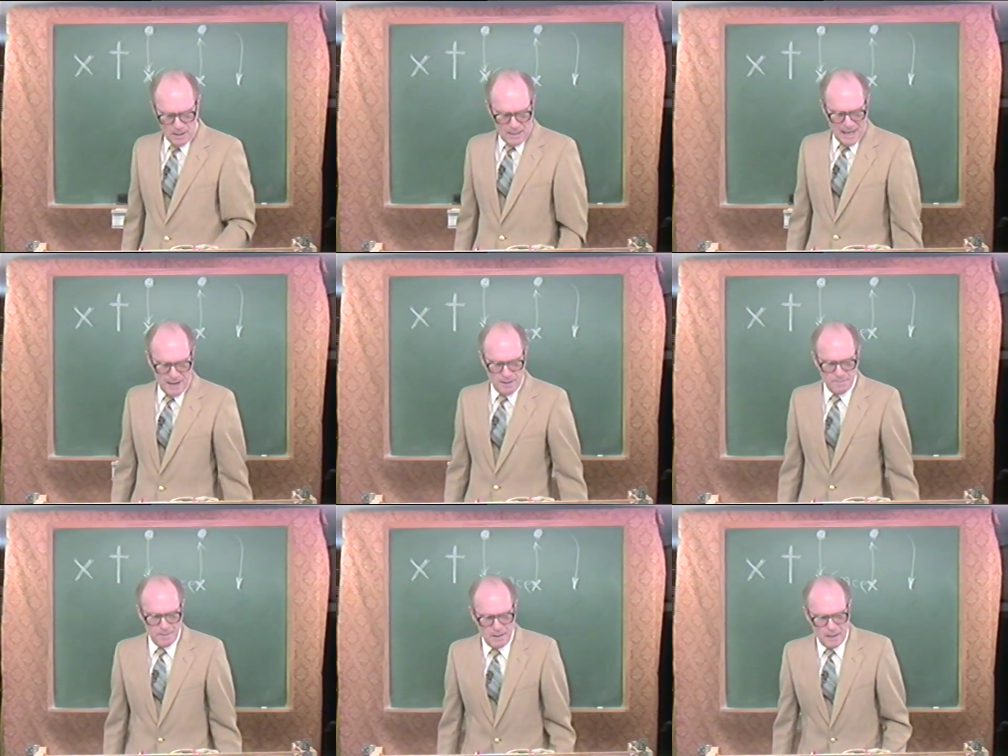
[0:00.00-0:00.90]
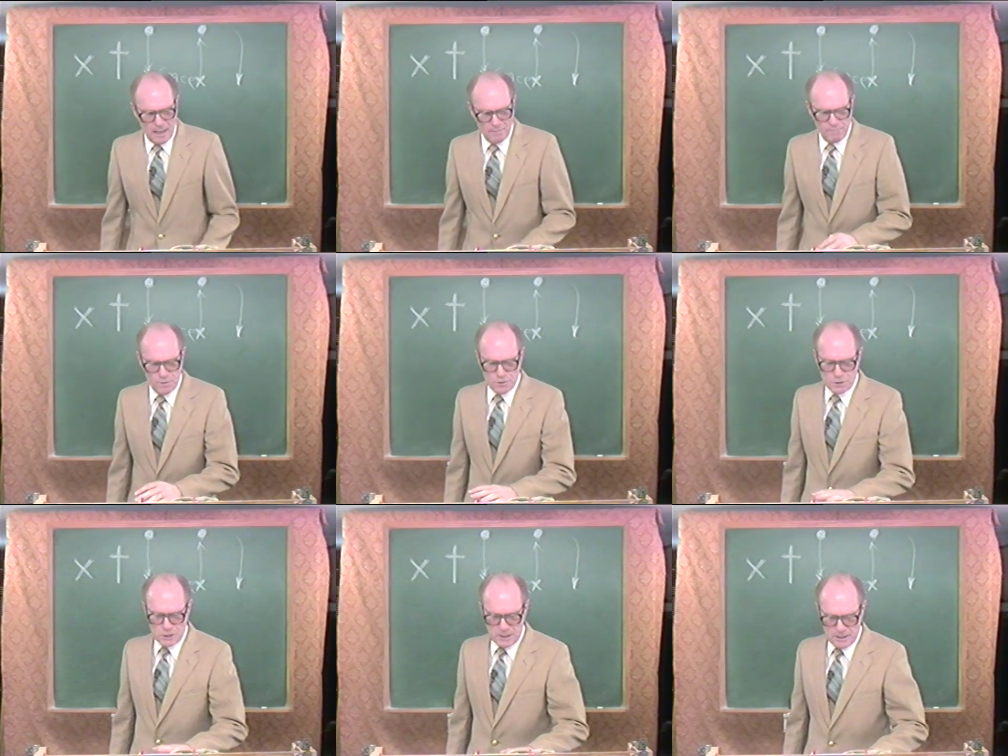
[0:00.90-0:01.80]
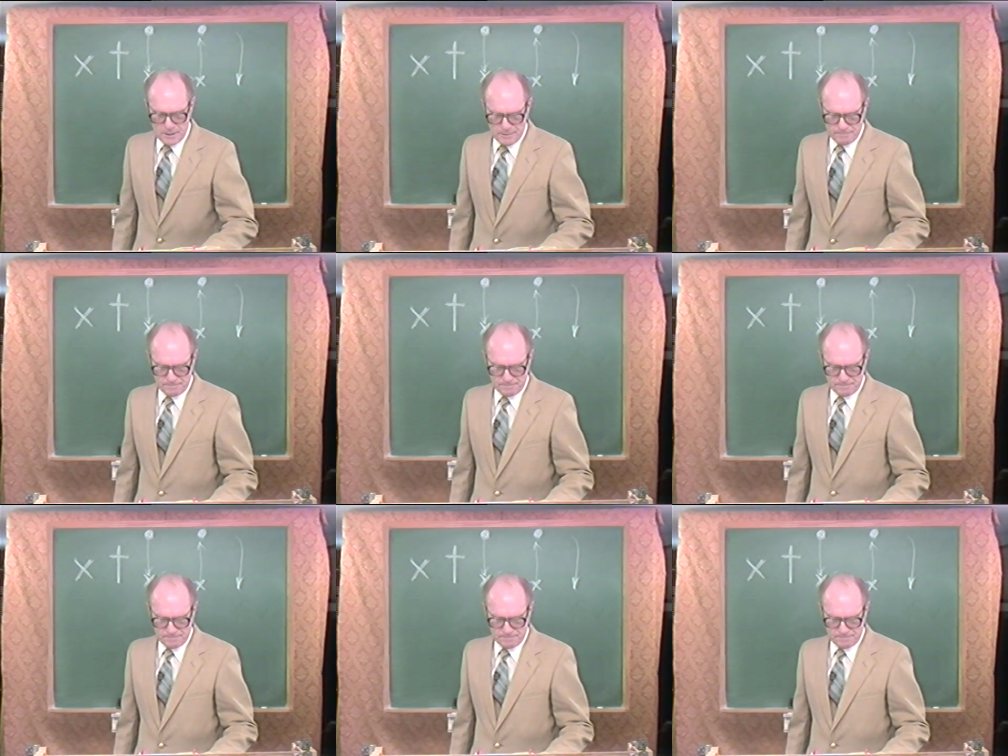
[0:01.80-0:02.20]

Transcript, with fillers: Now, in verse uh,